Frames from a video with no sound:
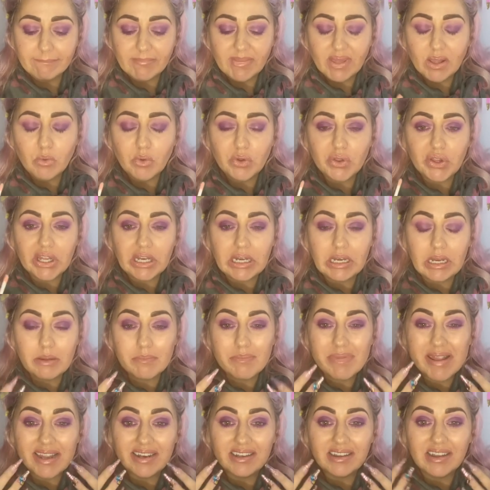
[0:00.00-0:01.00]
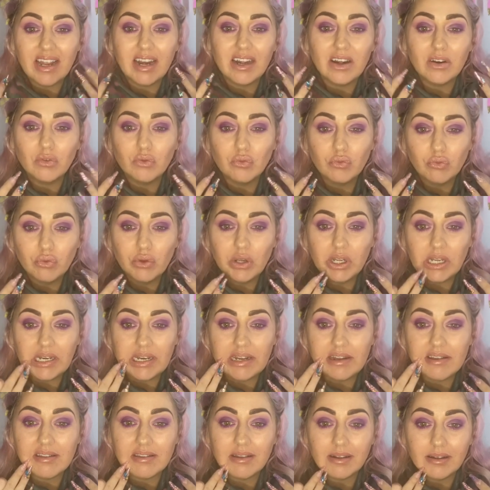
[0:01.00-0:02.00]
with your lips and let it really
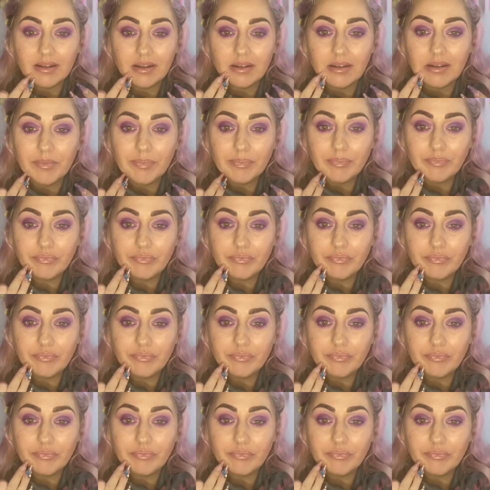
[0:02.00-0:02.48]
suck up.